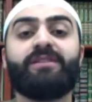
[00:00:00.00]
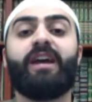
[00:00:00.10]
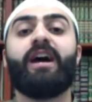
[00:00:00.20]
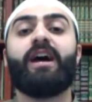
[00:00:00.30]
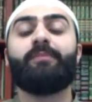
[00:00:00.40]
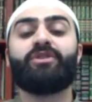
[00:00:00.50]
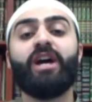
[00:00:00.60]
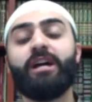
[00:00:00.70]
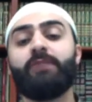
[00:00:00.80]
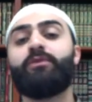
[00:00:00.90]
camp,
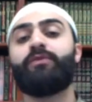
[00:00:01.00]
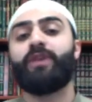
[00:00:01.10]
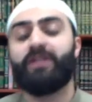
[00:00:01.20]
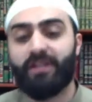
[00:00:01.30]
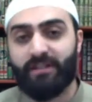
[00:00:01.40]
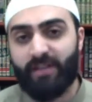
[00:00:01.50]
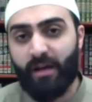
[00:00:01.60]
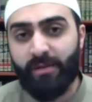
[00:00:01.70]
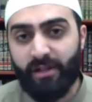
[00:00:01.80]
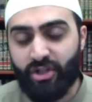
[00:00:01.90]
Shaykh al-Mufid in
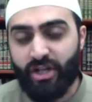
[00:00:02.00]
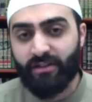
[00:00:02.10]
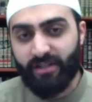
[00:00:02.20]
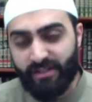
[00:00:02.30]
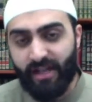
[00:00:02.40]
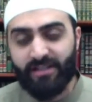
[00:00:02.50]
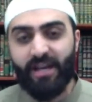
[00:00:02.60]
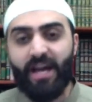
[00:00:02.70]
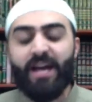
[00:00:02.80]
Kitab al-Irshad, he says,